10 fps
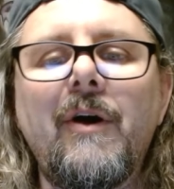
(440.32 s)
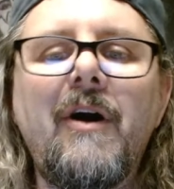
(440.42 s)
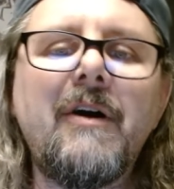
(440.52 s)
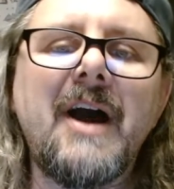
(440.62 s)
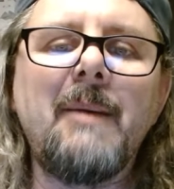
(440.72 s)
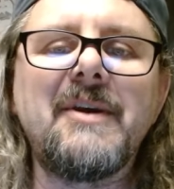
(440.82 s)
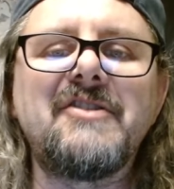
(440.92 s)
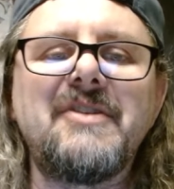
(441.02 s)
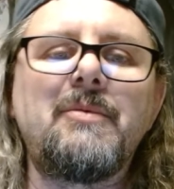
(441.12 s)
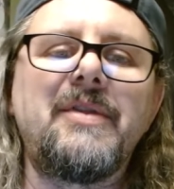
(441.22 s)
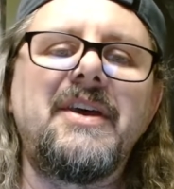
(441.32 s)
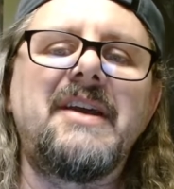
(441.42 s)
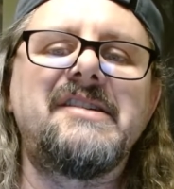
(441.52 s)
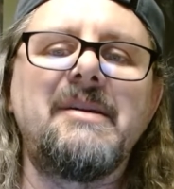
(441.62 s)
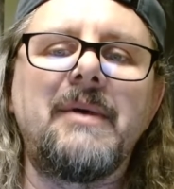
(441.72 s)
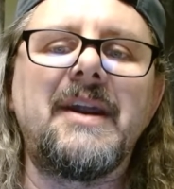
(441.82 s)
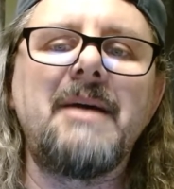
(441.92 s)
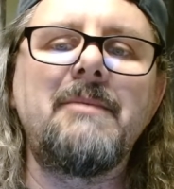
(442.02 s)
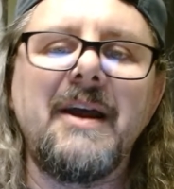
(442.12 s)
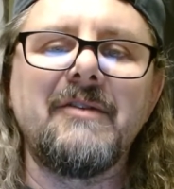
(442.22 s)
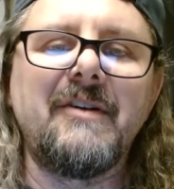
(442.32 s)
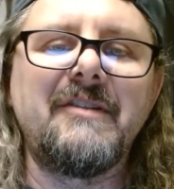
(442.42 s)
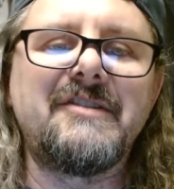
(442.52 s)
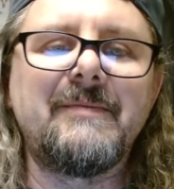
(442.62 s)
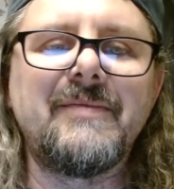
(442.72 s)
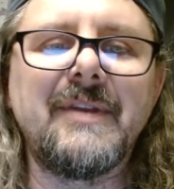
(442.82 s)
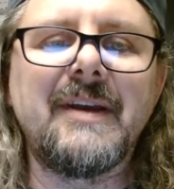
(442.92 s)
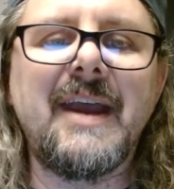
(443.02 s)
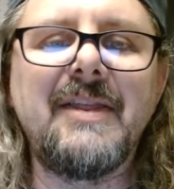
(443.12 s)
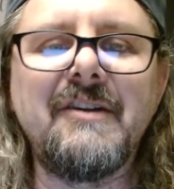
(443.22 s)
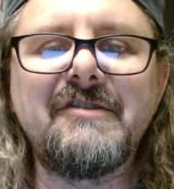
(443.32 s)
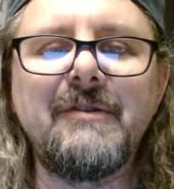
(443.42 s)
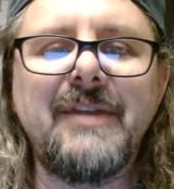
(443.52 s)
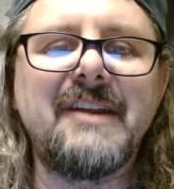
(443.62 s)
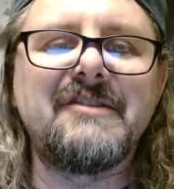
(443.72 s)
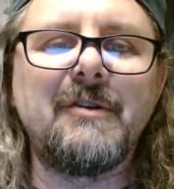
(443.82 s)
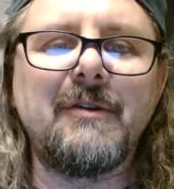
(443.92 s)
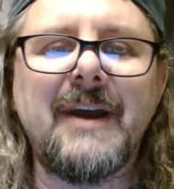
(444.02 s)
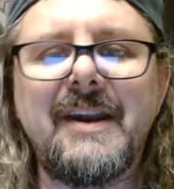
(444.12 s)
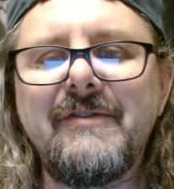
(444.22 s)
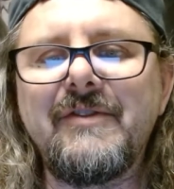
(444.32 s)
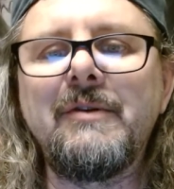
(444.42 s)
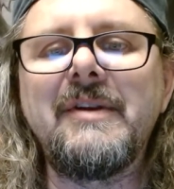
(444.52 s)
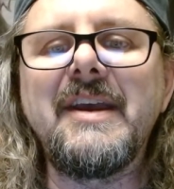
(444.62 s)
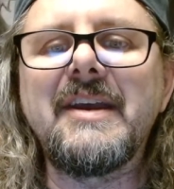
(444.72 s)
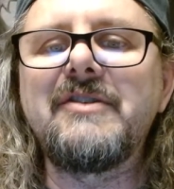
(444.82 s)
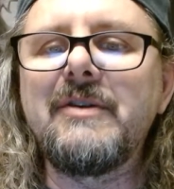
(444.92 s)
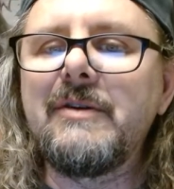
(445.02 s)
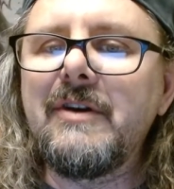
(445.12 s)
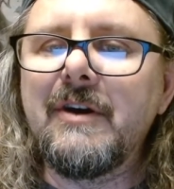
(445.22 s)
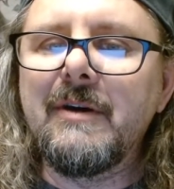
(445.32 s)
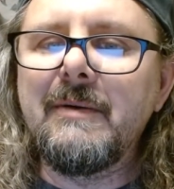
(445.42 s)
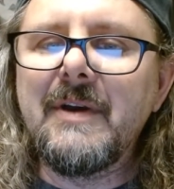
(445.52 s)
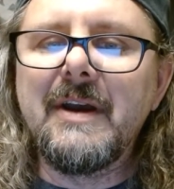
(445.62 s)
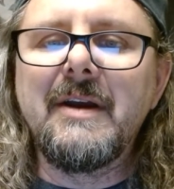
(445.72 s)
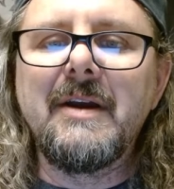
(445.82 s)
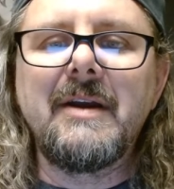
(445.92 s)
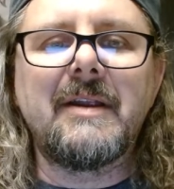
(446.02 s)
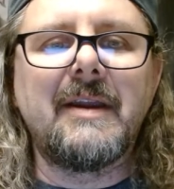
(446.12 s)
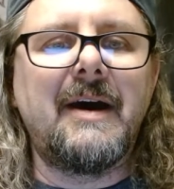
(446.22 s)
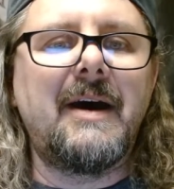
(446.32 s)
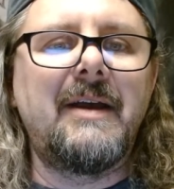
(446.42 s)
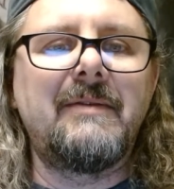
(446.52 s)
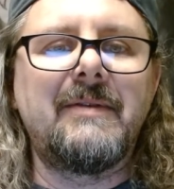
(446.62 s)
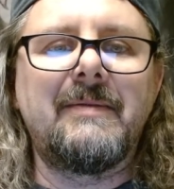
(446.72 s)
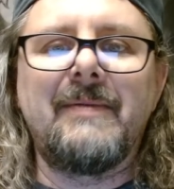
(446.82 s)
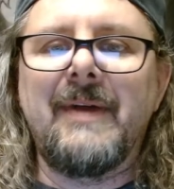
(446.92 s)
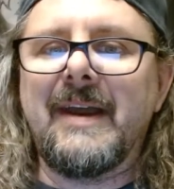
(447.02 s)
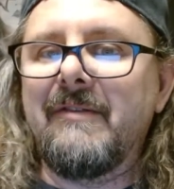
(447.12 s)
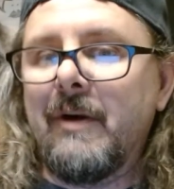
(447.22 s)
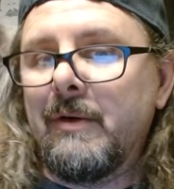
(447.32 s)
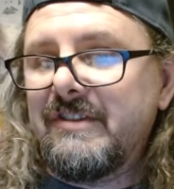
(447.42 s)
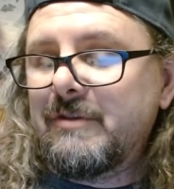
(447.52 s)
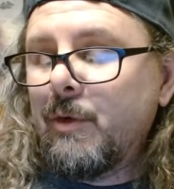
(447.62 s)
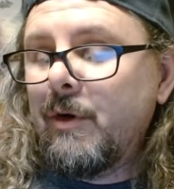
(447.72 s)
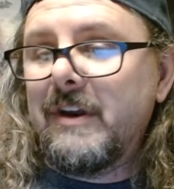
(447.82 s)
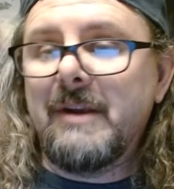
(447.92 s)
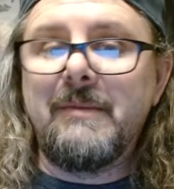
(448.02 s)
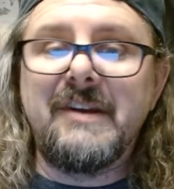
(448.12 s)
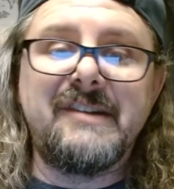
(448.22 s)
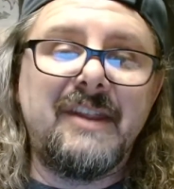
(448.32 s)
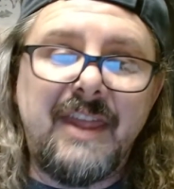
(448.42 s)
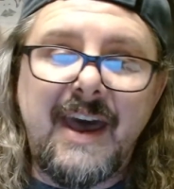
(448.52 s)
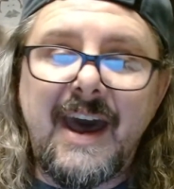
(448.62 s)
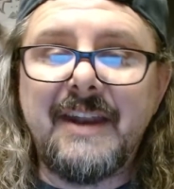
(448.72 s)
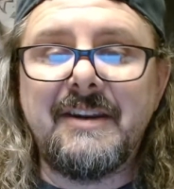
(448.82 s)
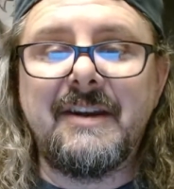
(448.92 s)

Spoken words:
all comics ship within Gemini mailers. Okay, those are things that are kind of unique to you. Like I've owned a store, you can mention that